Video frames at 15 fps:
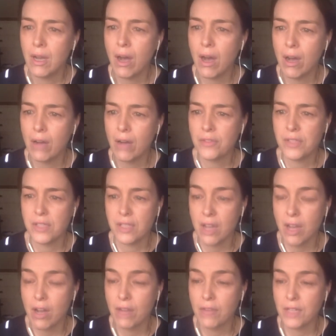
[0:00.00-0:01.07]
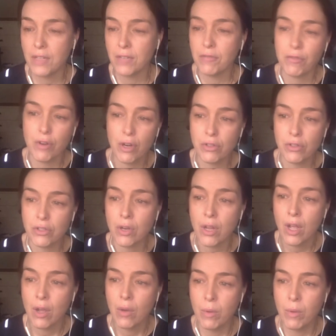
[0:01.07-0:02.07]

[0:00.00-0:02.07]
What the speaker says: half starved and frozen,